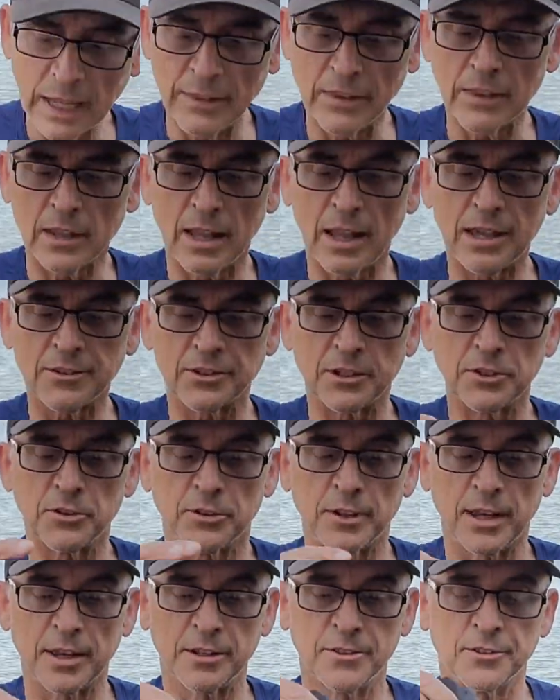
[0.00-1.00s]
And then the last thing
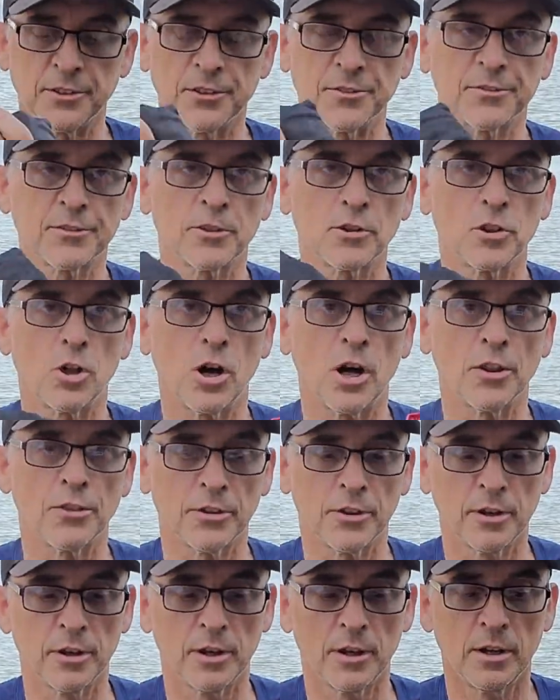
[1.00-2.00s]
you'll get is this
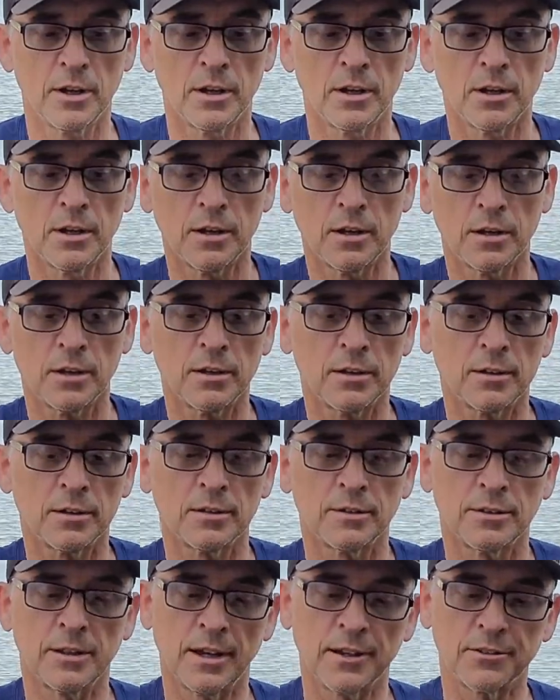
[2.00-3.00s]
cloth,
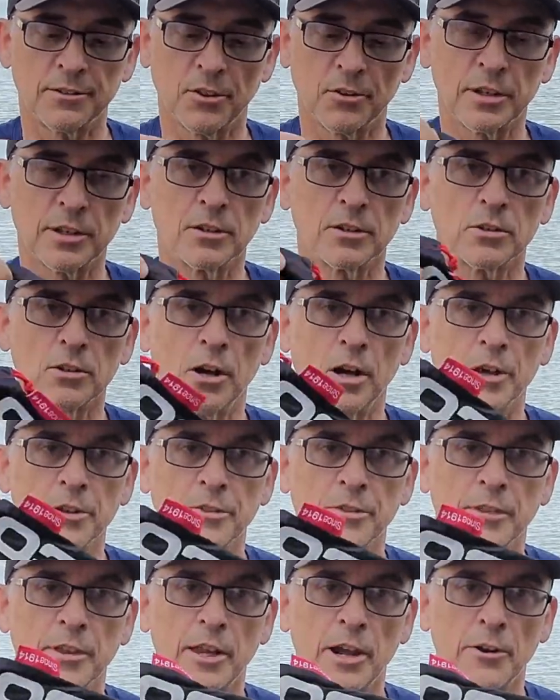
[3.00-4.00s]
nice looking
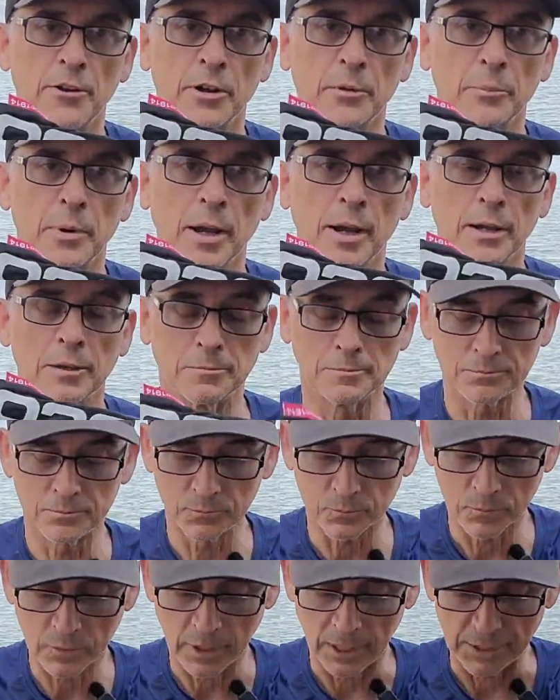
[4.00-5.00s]
cloth carrying bag.
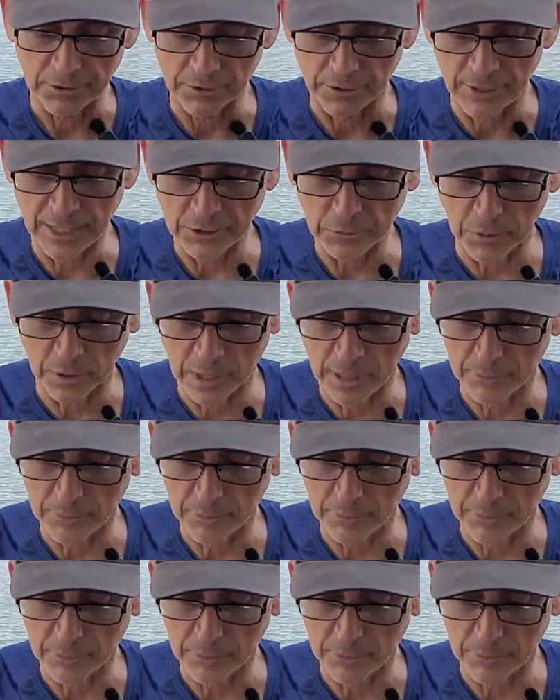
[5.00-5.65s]
Okay, so that's what